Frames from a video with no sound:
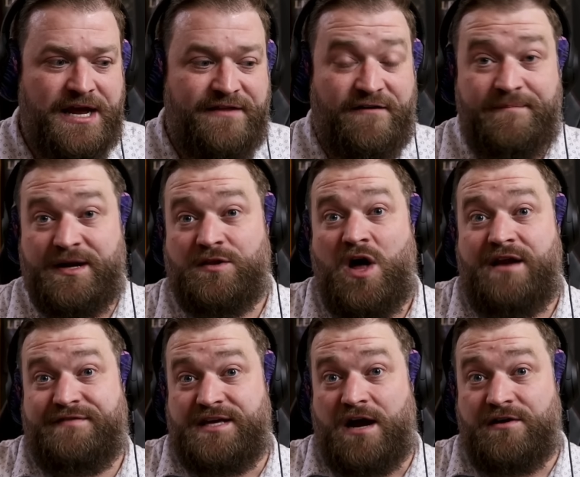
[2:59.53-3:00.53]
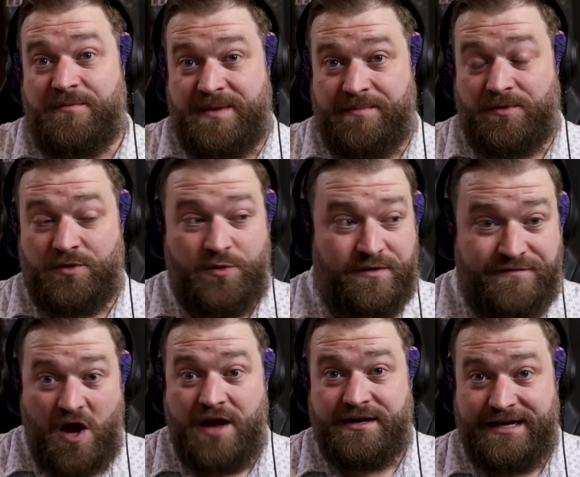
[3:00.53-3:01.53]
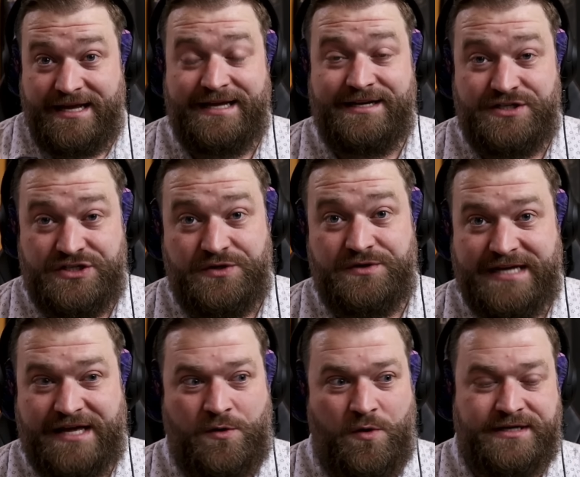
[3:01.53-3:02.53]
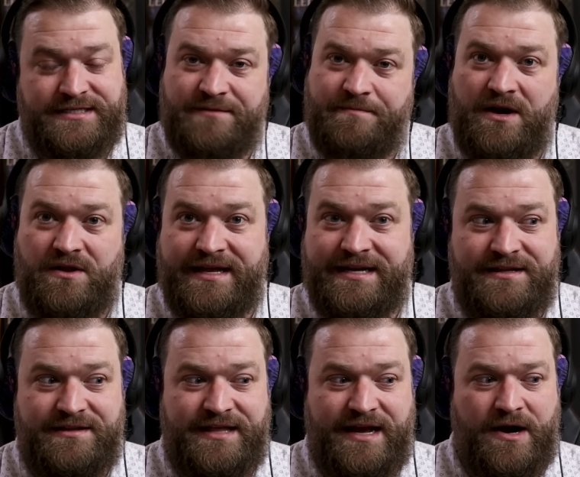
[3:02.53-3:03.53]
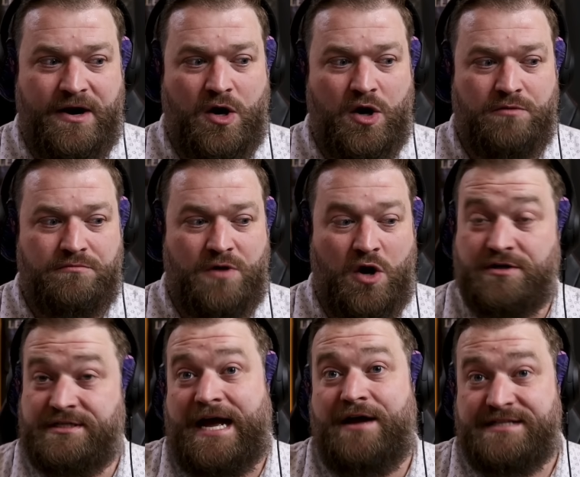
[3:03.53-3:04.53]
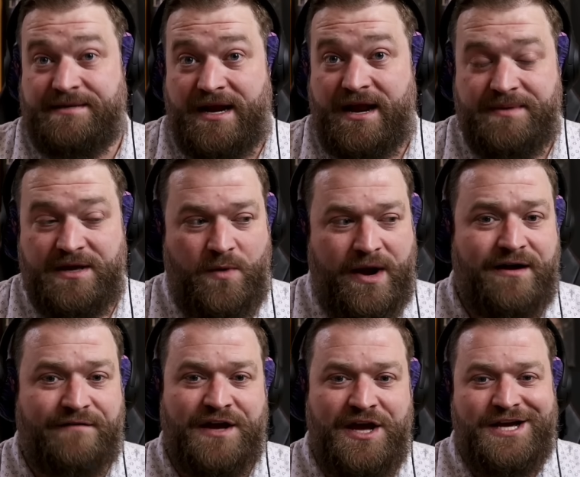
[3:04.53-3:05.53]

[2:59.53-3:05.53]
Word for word: there have been a lot of younger people who gotten into deathcore and death metal, and there are sounds they may not be aware of.